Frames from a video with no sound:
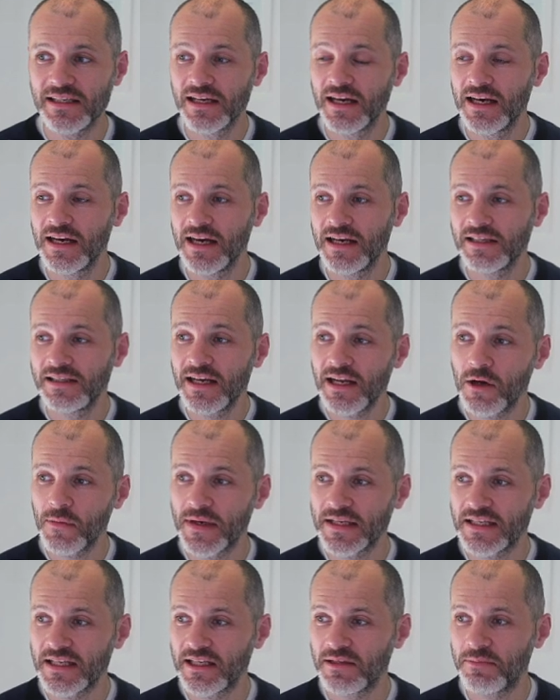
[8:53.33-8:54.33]
is still a
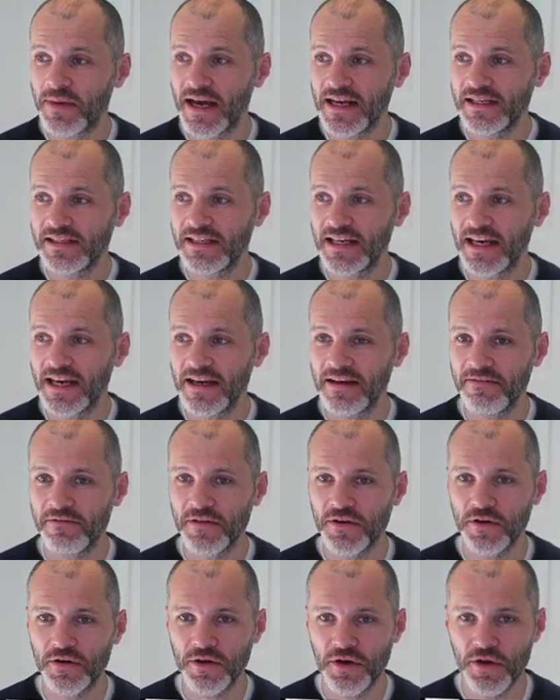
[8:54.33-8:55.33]
risky space if
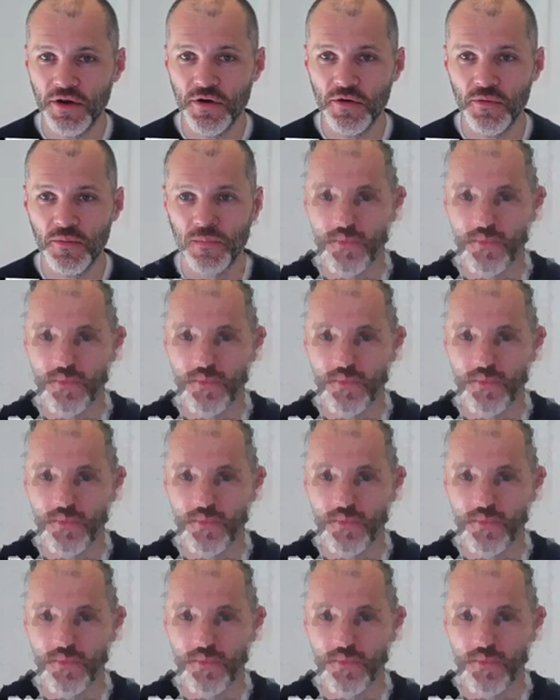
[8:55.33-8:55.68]
you're new.